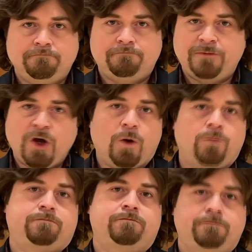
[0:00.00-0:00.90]
No.
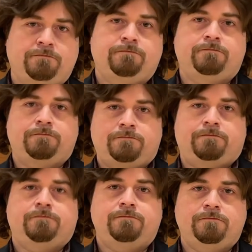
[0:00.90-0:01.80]

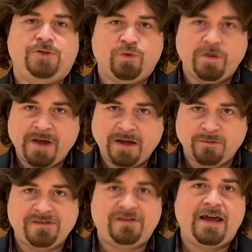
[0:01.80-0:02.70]
Do we make
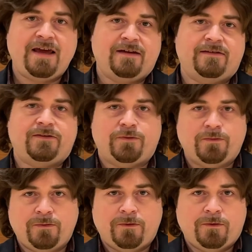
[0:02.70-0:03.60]
mistakes?
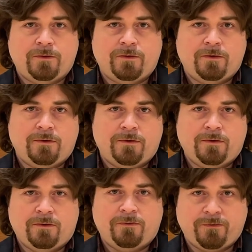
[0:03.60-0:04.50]

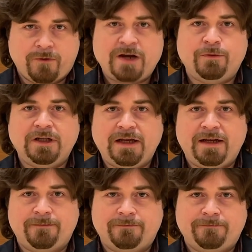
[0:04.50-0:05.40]
Frequently.
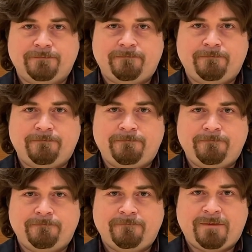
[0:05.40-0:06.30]

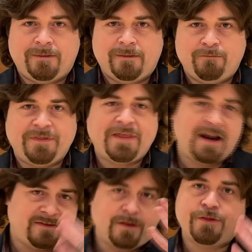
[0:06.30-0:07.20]
But that
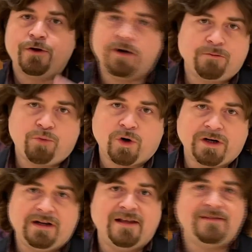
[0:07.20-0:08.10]
is the third
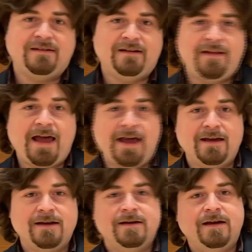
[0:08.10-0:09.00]
important lesson today,
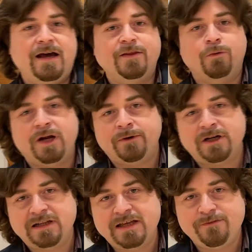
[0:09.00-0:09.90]
and the one I want to
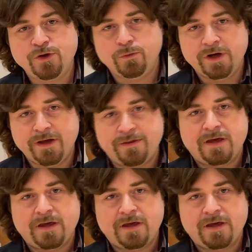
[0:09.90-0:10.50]
leave you with.